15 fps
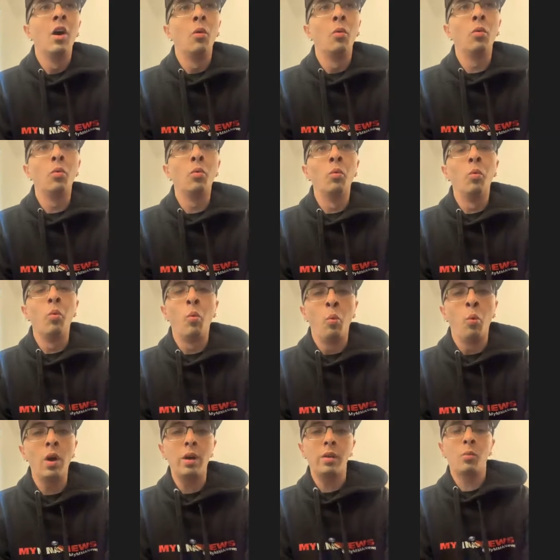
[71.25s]

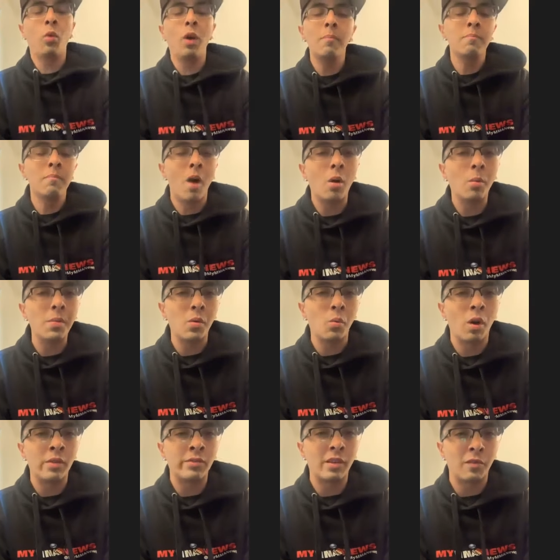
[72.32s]
What moment
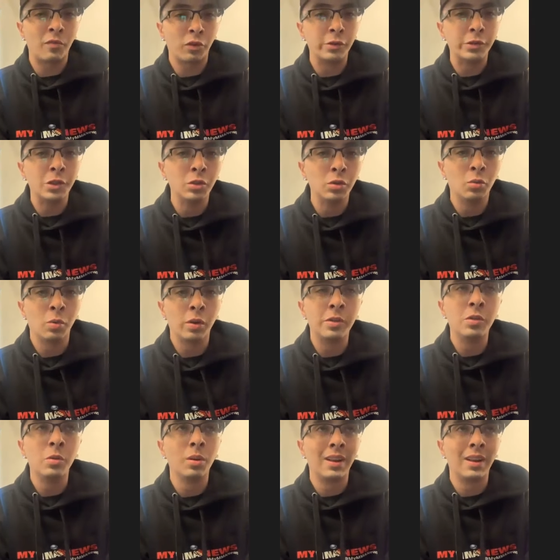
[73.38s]
was it for you where
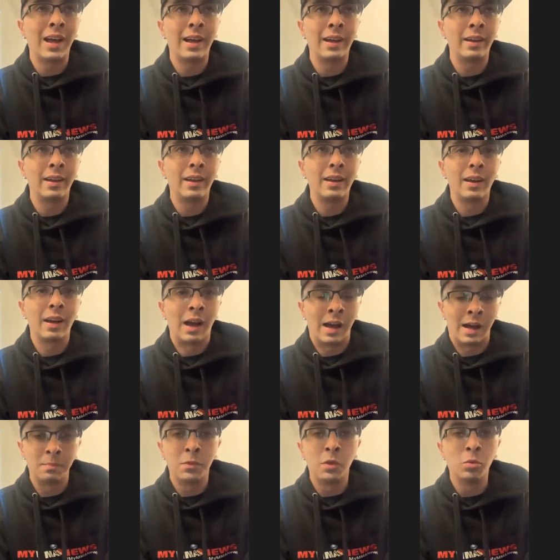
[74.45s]
you were like,
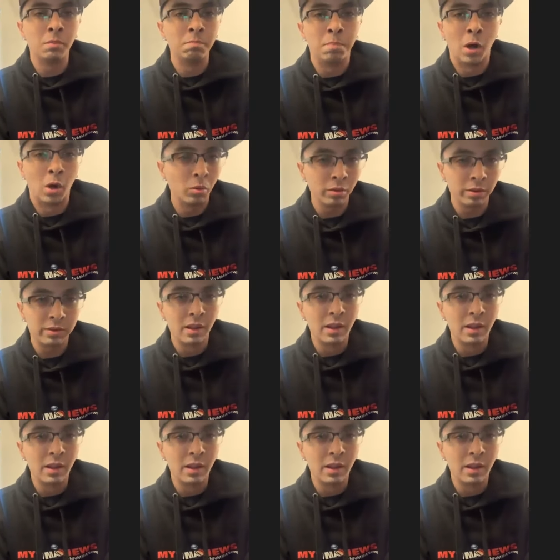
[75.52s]
I'm doing both?